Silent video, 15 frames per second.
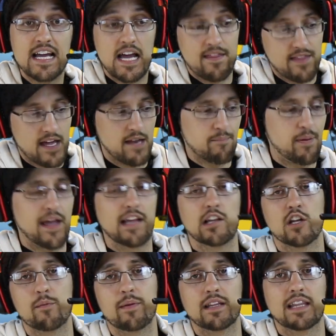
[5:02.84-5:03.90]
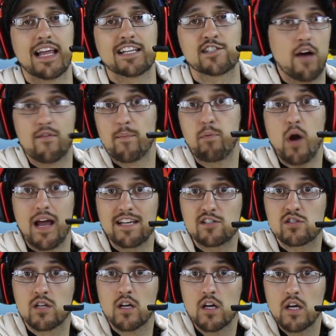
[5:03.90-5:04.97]
and then pay a little bit less of a
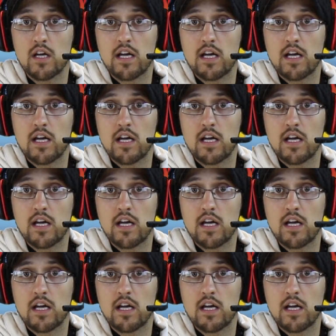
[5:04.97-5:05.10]
price.